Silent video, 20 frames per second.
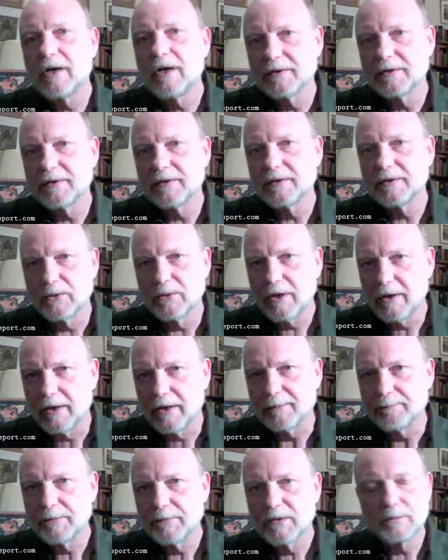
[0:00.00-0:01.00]
in
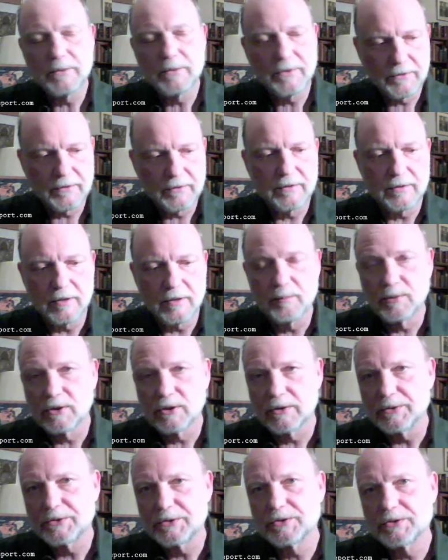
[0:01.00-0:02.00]
Iran, with a
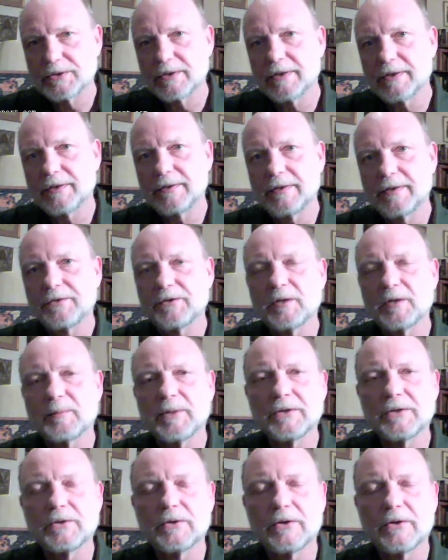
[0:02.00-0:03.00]
Baluch ethnic
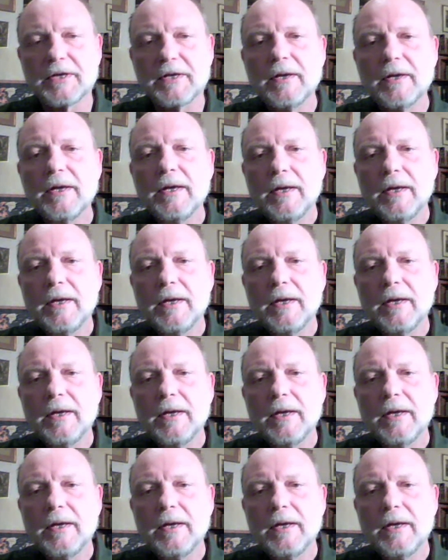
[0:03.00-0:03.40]
minority.